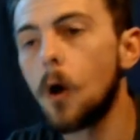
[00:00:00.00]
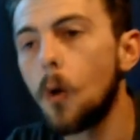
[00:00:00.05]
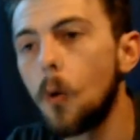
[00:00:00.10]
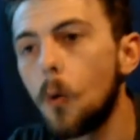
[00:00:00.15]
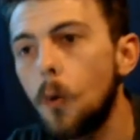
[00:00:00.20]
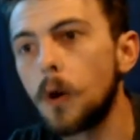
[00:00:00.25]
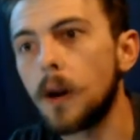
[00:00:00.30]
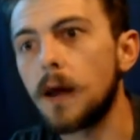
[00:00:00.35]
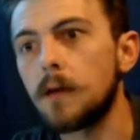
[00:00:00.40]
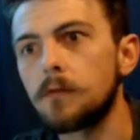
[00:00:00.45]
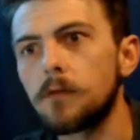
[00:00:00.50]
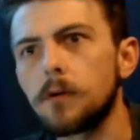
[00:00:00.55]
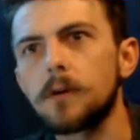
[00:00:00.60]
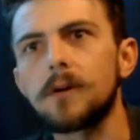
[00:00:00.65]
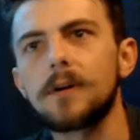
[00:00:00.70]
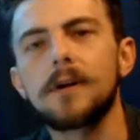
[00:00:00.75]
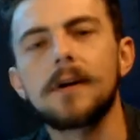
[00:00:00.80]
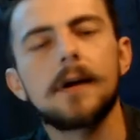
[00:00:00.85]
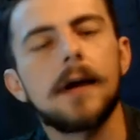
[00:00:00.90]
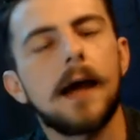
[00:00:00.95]
whatever
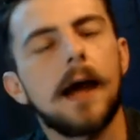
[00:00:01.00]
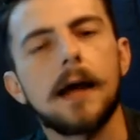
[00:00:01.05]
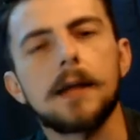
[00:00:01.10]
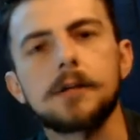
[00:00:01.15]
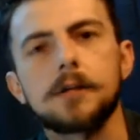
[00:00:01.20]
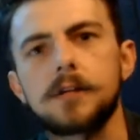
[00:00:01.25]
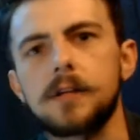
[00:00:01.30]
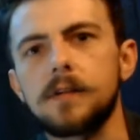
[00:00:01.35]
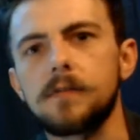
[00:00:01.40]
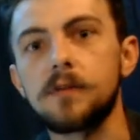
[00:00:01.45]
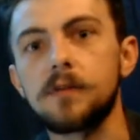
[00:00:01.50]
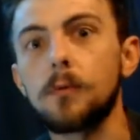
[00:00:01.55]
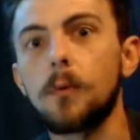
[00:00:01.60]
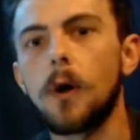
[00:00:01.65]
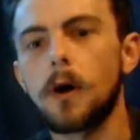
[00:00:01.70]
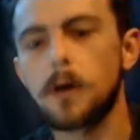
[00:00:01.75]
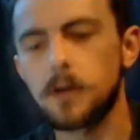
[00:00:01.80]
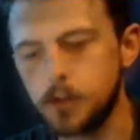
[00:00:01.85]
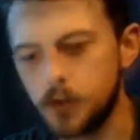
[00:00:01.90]
adjectives you want to